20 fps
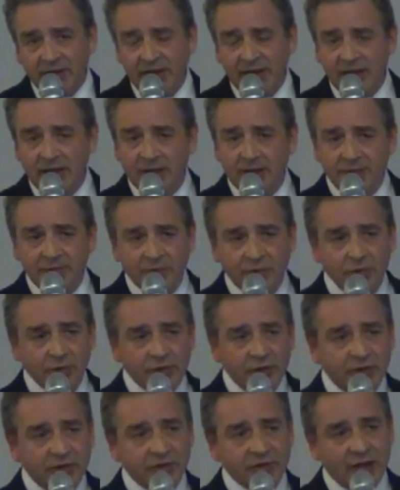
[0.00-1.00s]
He lived through
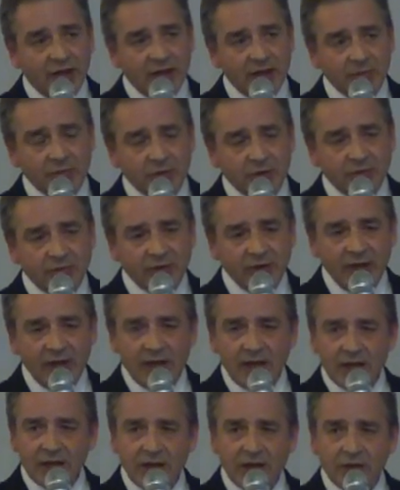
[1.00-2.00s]
this time of
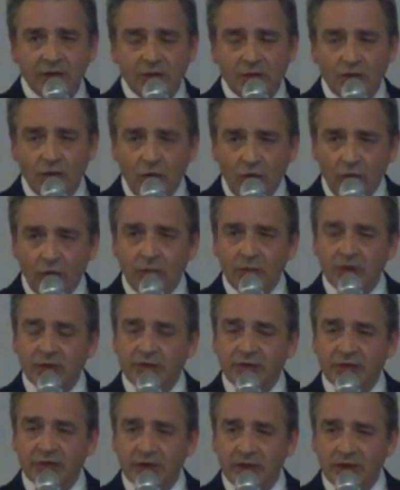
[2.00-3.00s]

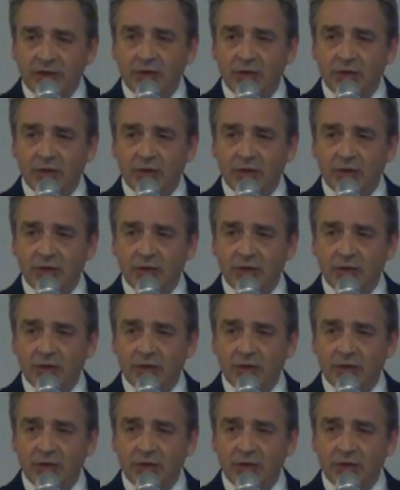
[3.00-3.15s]
enormous